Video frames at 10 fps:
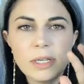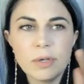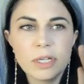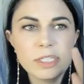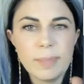You
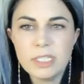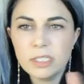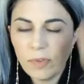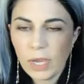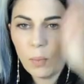can
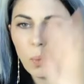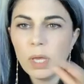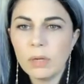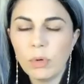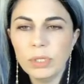specify
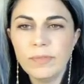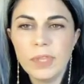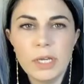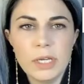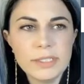what all of
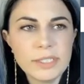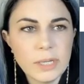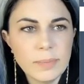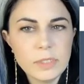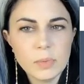the
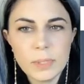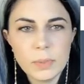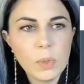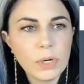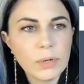assignments will be
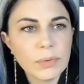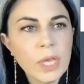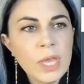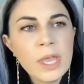worth.